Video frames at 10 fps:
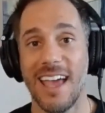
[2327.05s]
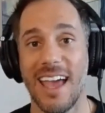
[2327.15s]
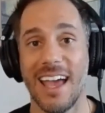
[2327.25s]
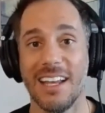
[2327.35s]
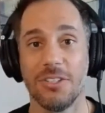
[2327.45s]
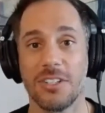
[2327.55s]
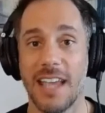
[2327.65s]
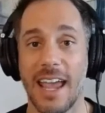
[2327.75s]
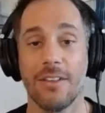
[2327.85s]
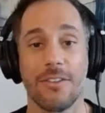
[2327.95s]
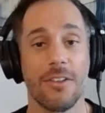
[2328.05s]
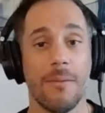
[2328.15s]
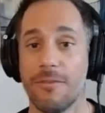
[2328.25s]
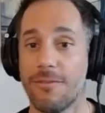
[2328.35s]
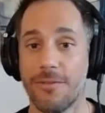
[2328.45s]
and just answer
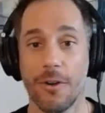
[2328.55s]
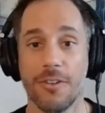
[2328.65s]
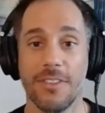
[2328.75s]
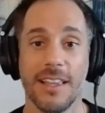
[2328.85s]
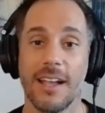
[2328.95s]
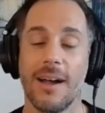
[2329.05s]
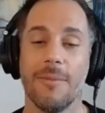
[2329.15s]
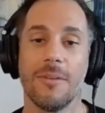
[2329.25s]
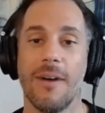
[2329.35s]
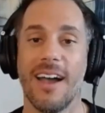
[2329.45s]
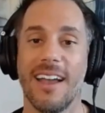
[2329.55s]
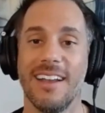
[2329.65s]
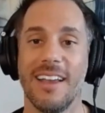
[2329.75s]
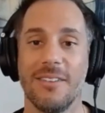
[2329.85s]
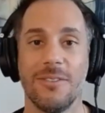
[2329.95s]
them the first thing that comes to
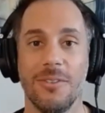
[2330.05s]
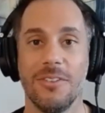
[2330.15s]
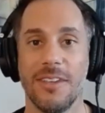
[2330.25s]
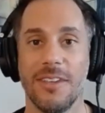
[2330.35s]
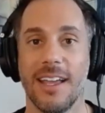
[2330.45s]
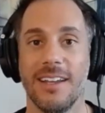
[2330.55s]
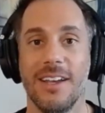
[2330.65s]
mind as soon as you can.